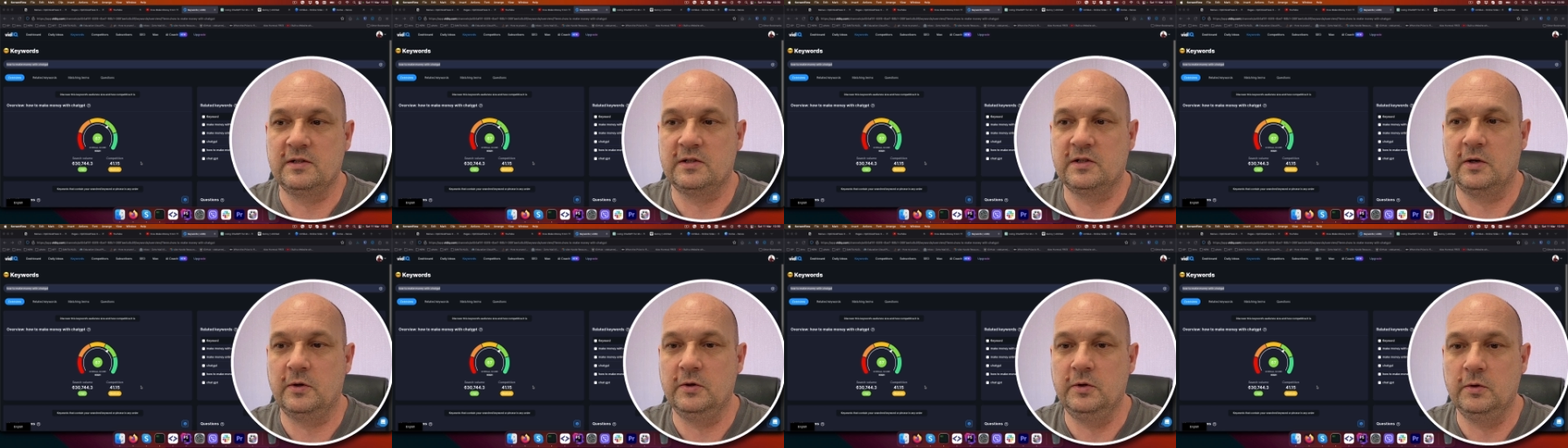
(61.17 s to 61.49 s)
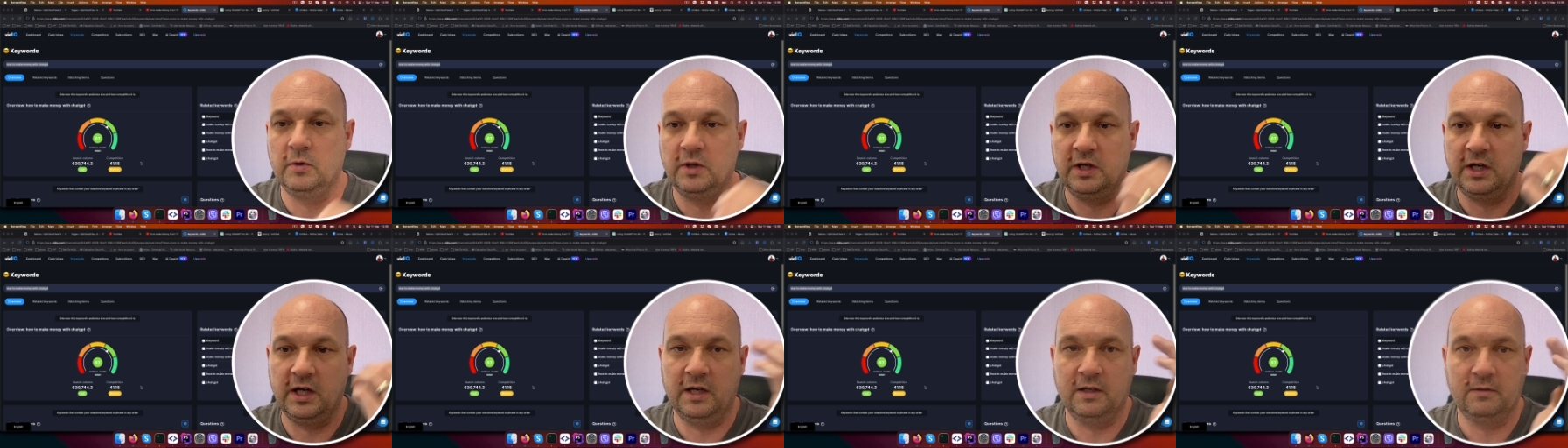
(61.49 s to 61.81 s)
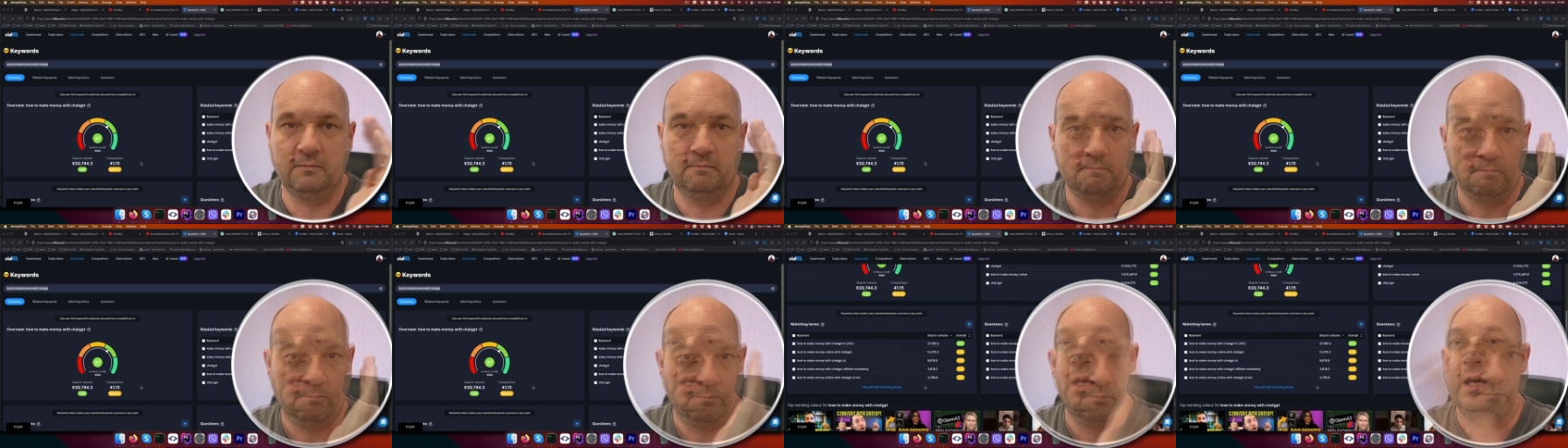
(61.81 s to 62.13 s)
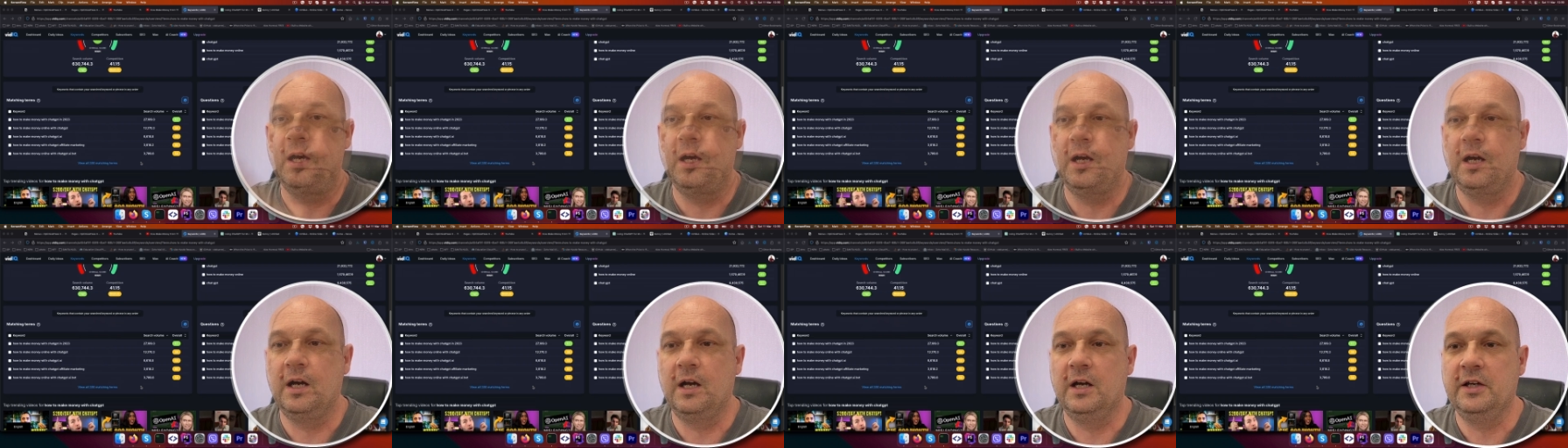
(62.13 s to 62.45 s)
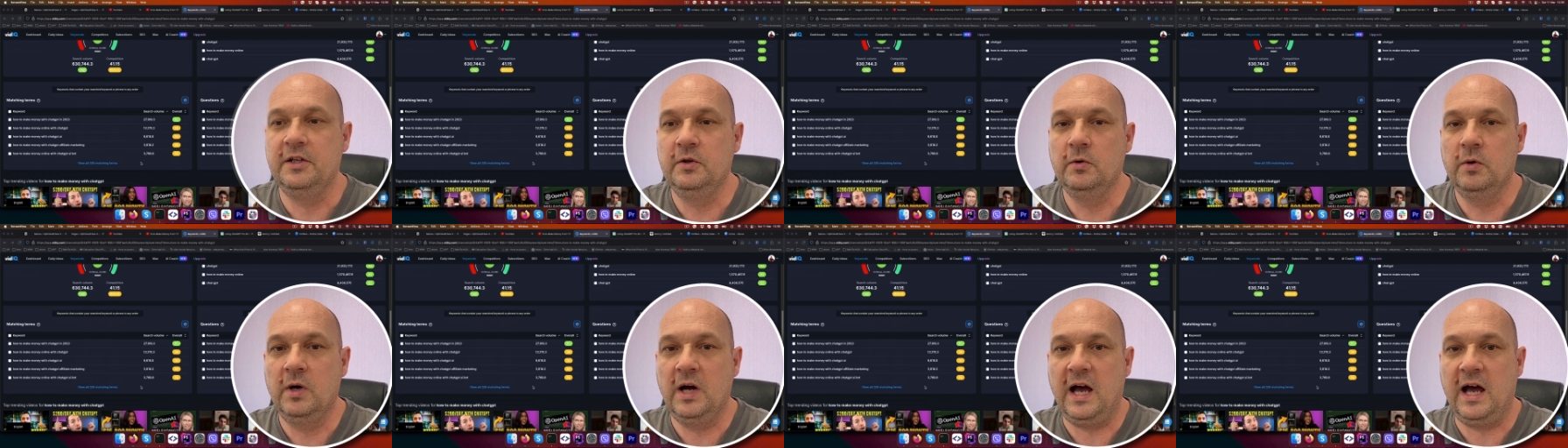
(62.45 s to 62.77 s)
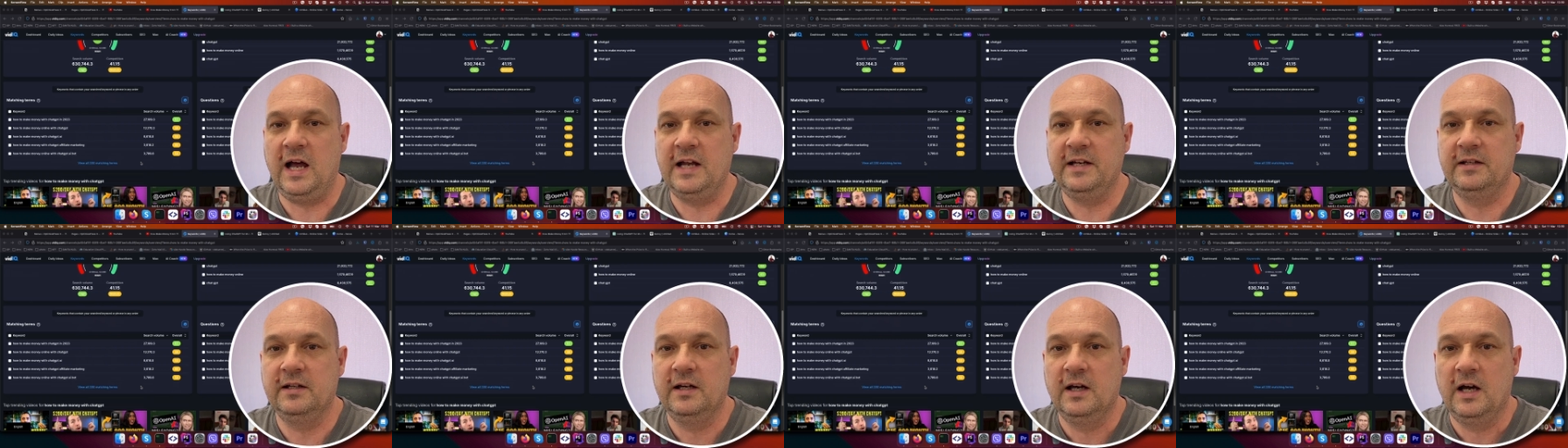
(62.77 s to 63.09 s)
so you can you
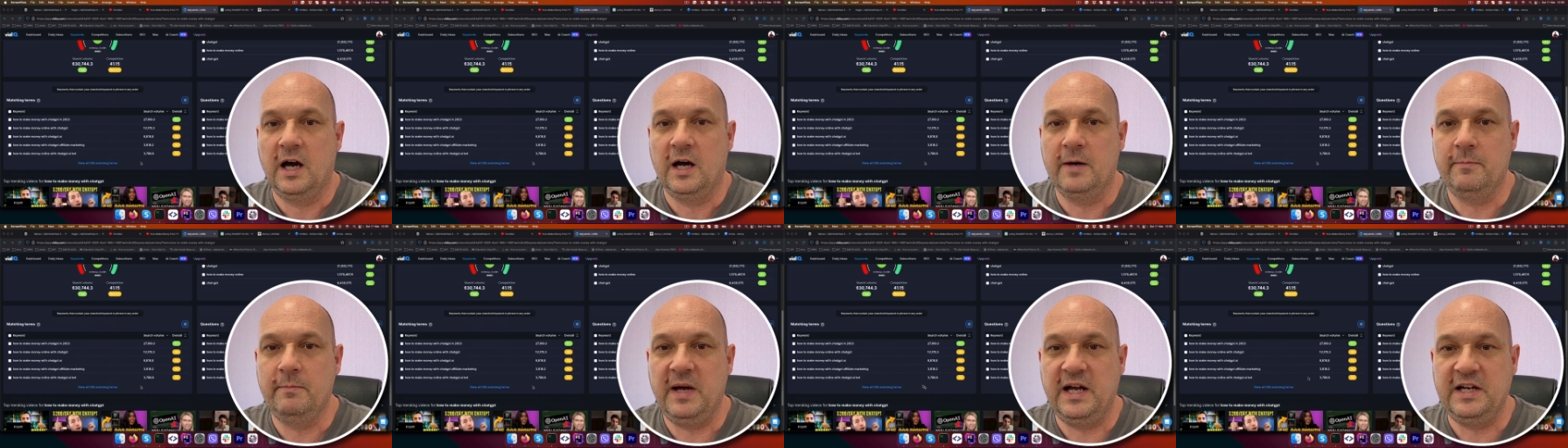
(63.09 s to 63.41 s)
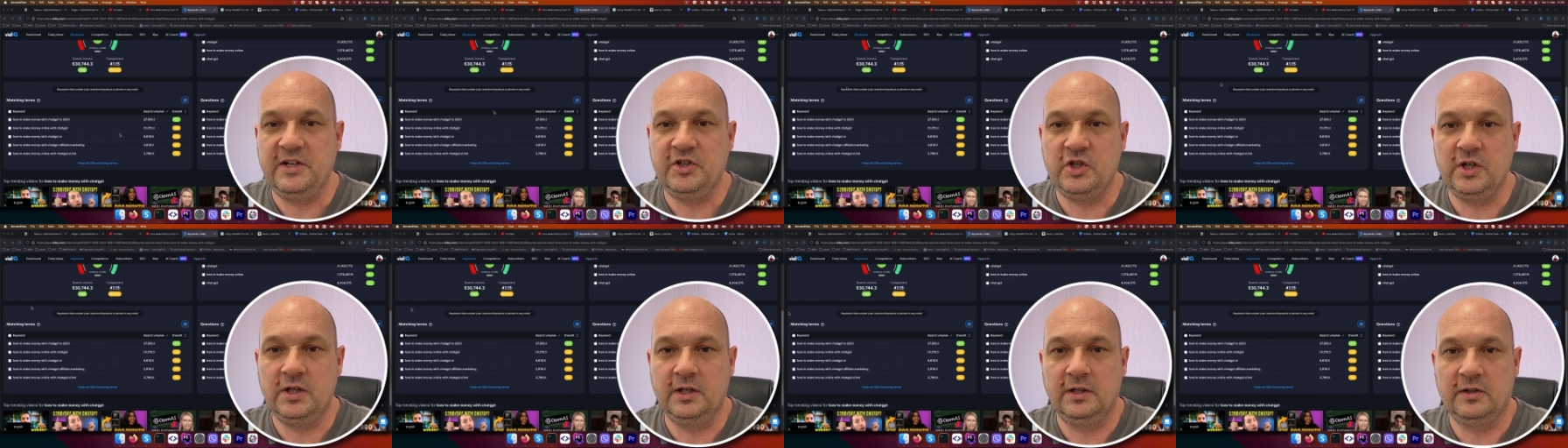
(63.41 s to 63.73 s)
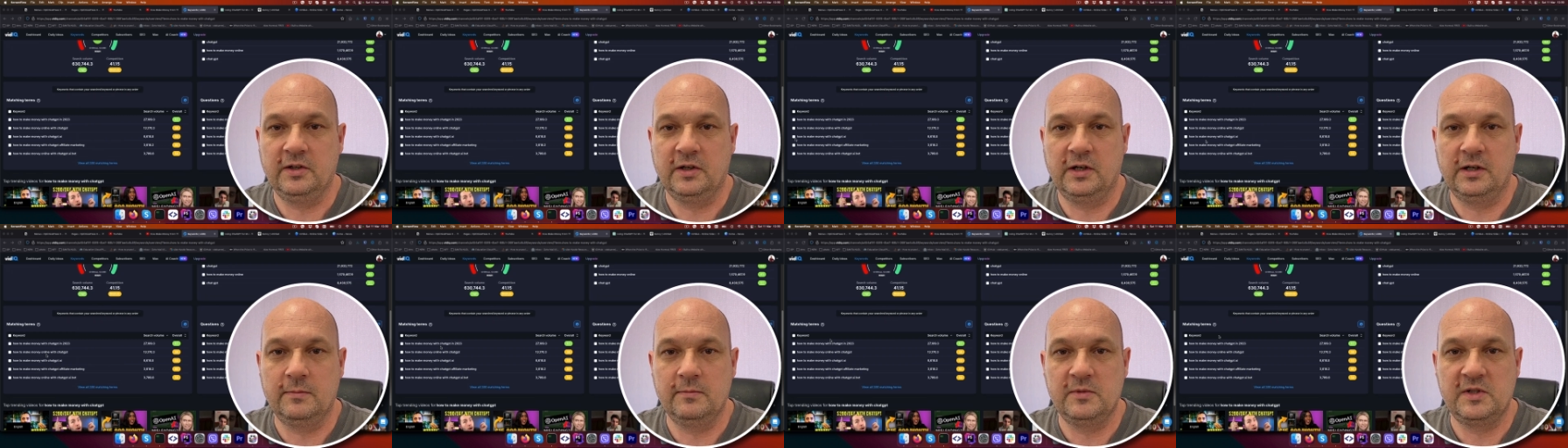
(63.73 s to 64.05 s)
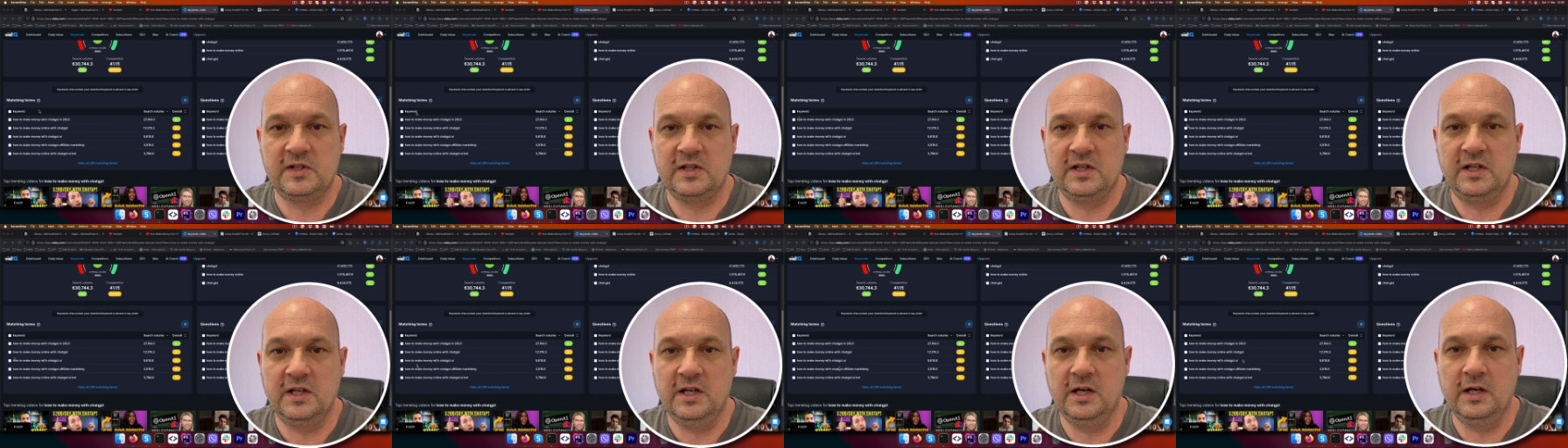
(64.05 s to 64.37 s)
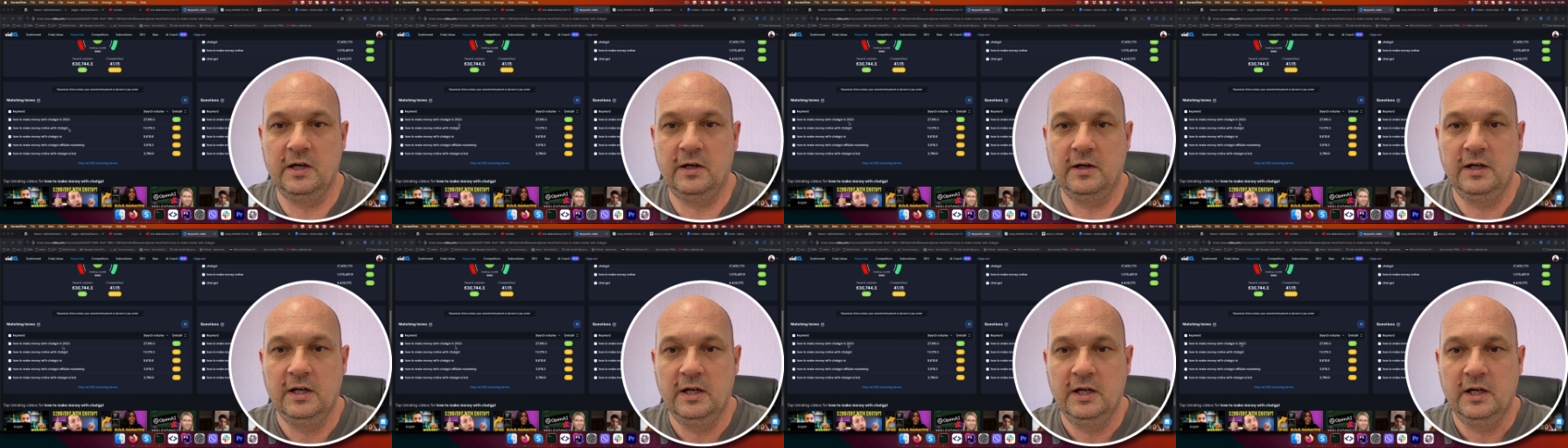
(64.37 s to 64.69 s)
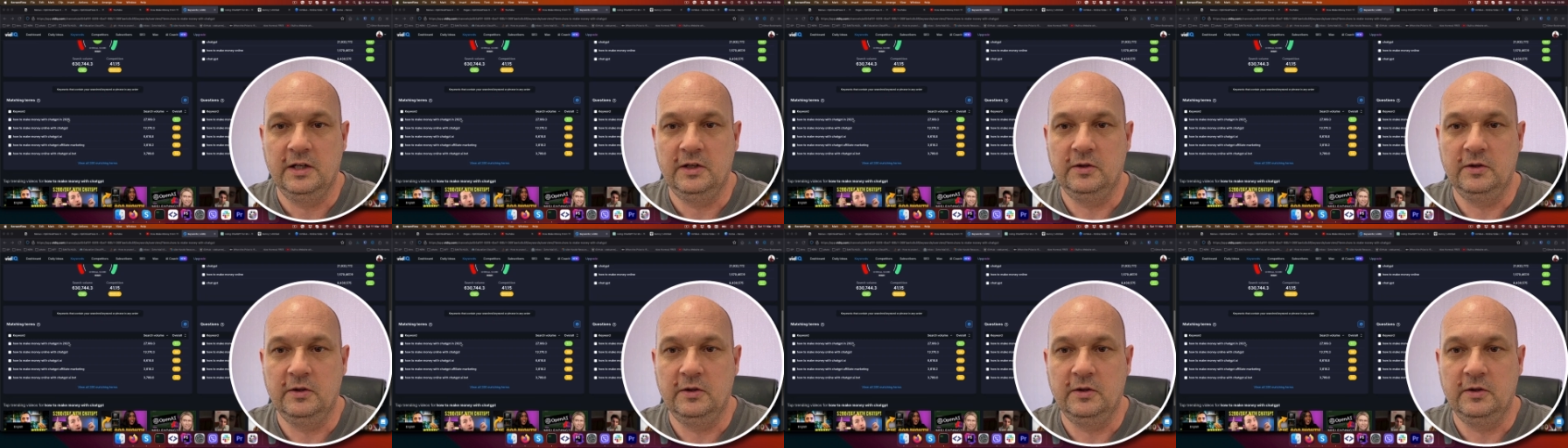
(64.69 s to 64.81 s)
had a matching terms here.